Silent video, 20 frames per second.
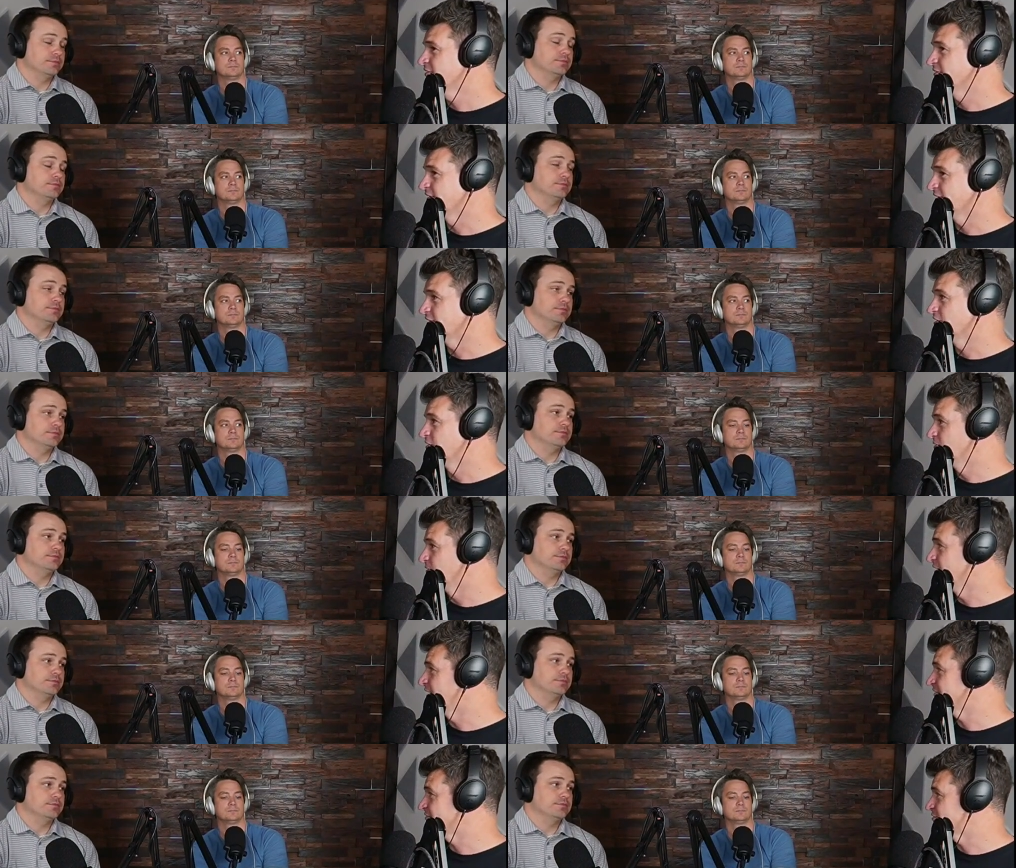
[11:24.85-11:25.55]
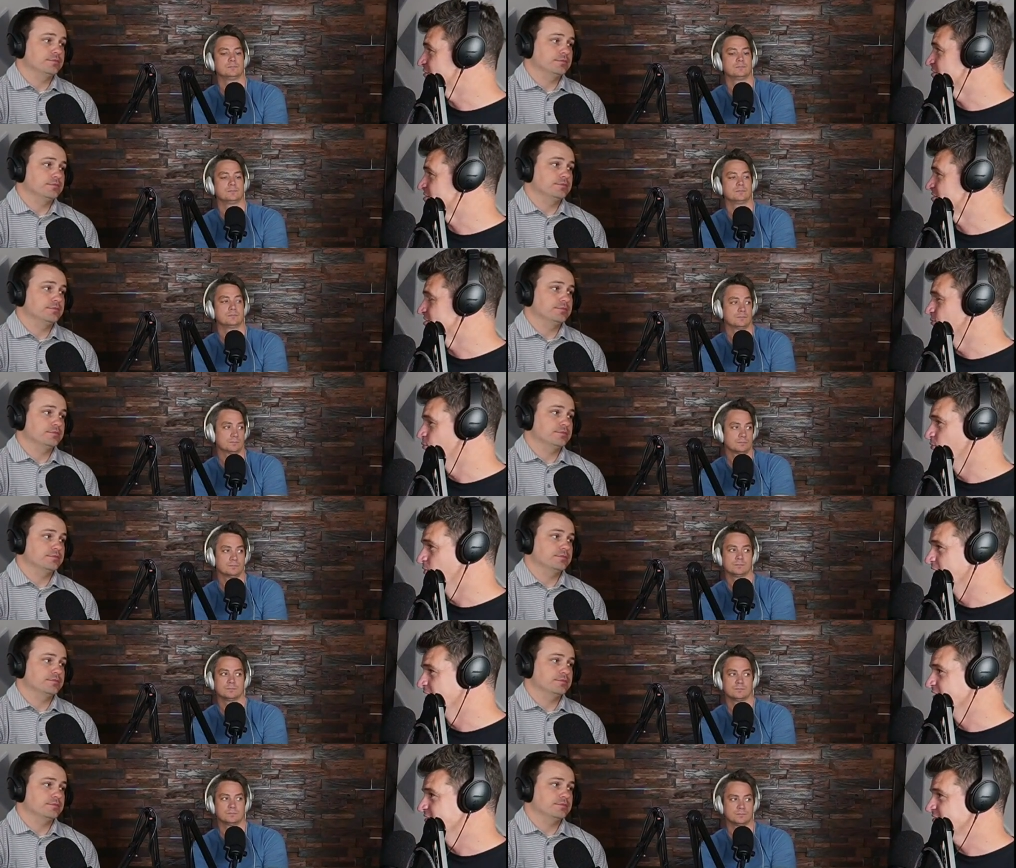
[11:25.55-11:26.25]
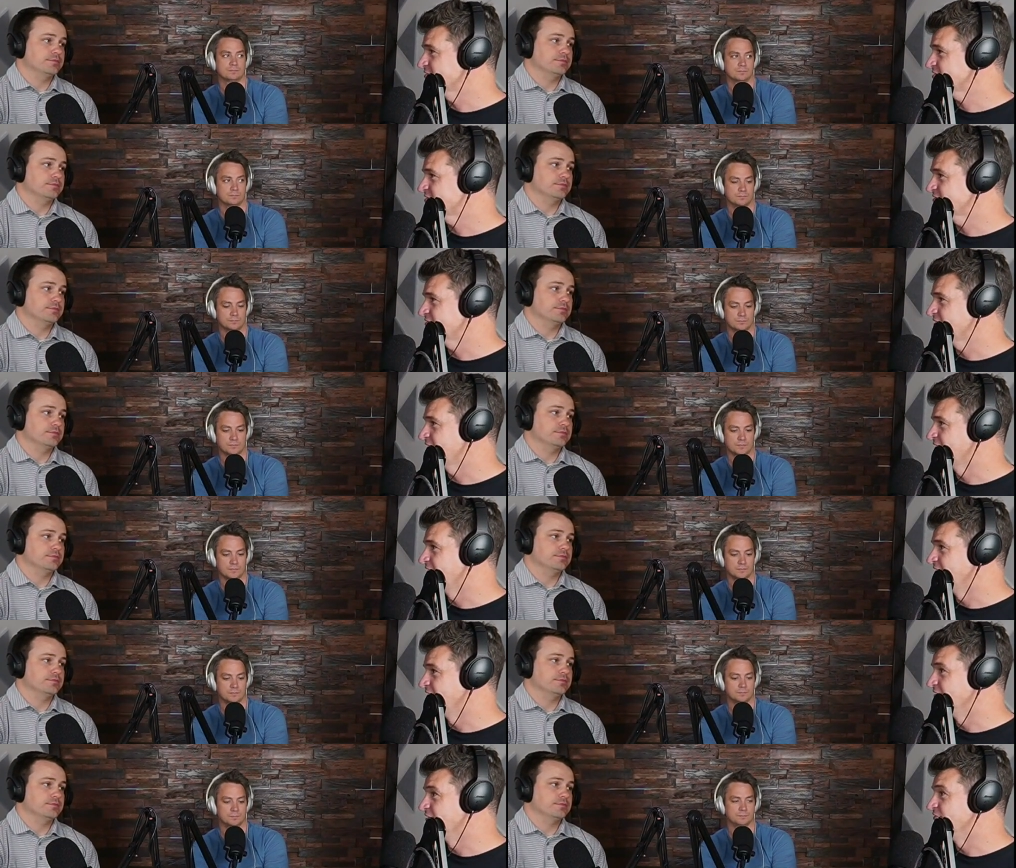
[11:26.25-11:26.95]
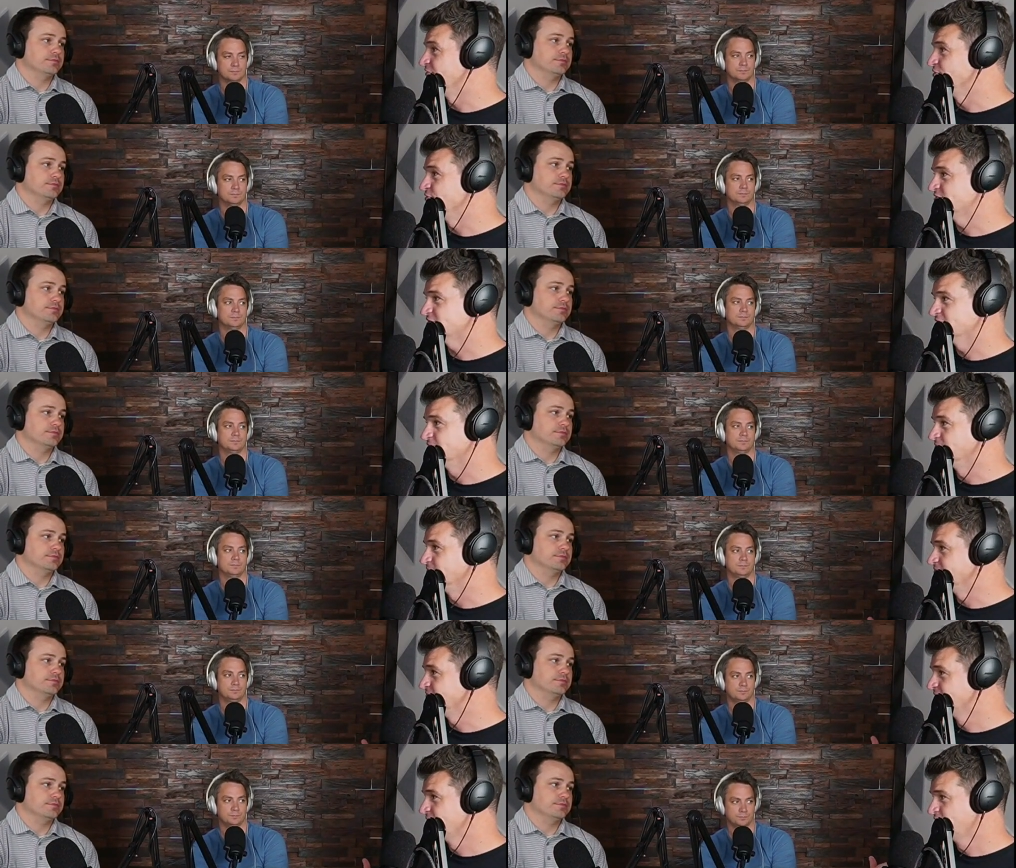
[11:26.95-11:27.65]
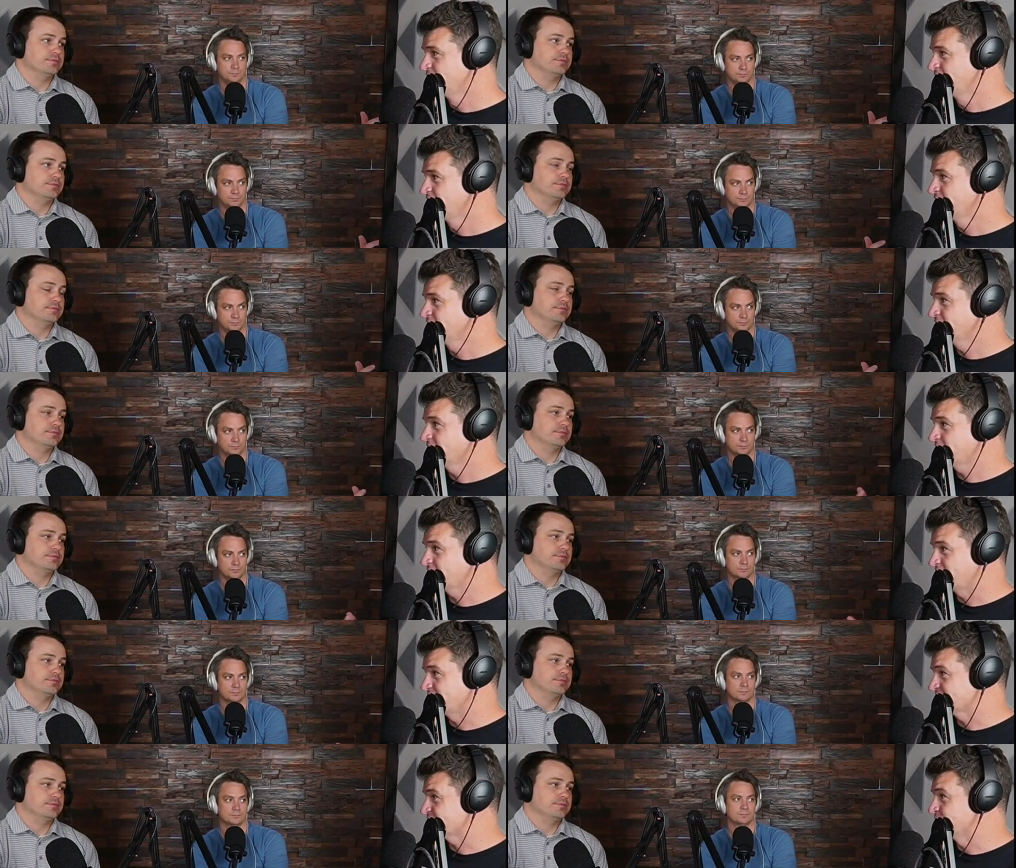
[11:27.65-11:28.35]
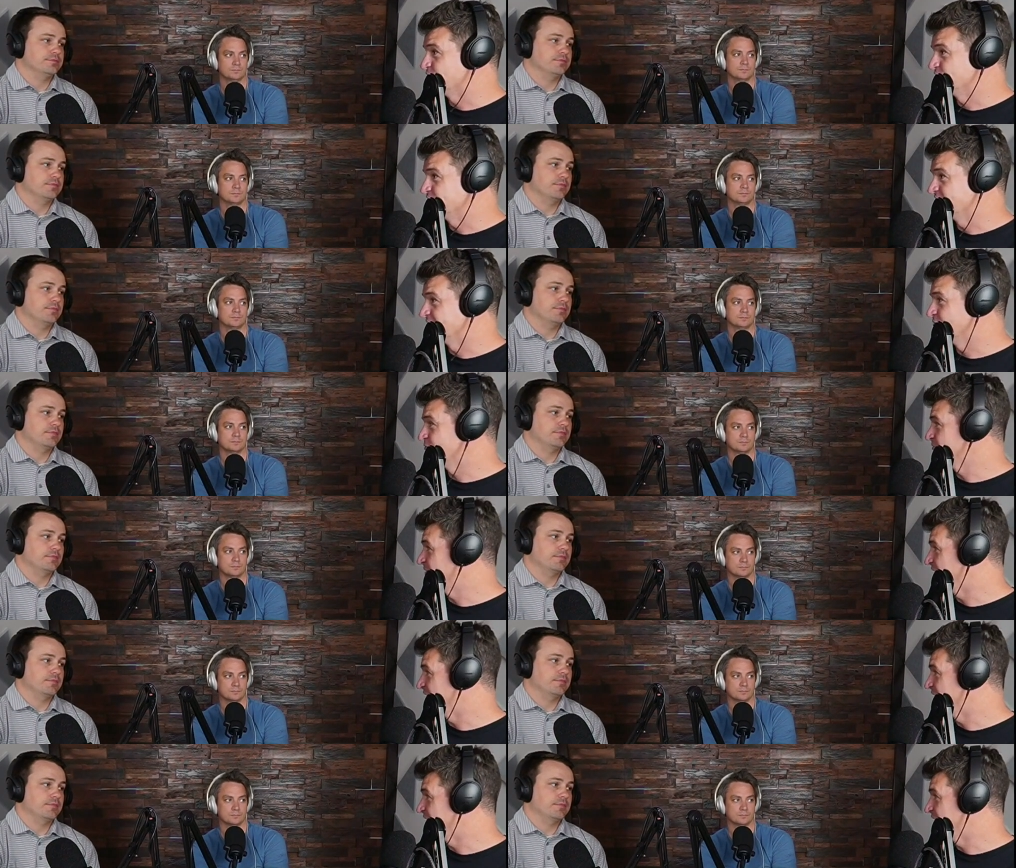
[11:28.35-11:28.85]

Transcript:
Speaker 1: Like go after some wins and interview some customers that